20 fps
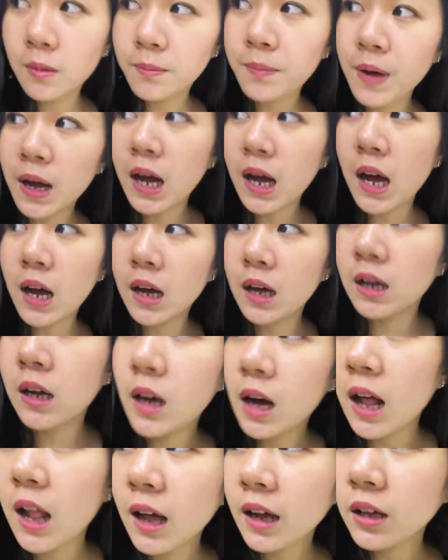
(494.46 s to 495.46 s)
But
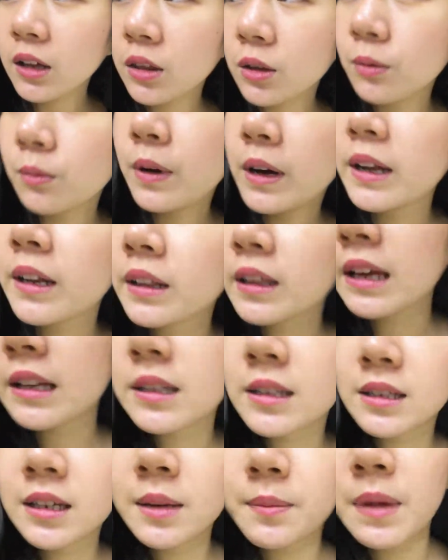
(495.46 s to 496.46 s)
I like the one
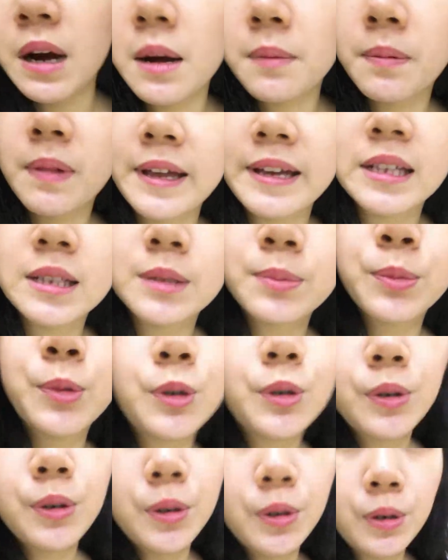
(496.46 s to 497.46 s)
that's near my place
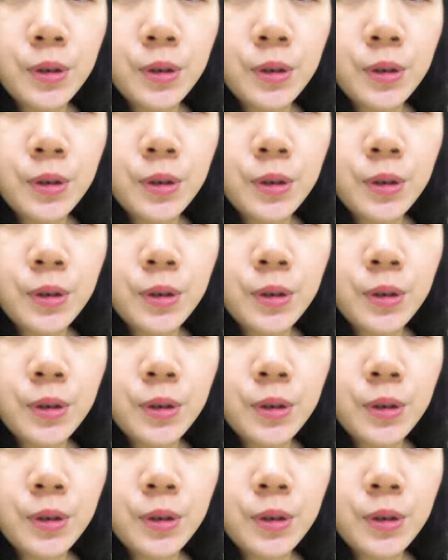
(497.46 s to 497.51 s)
more.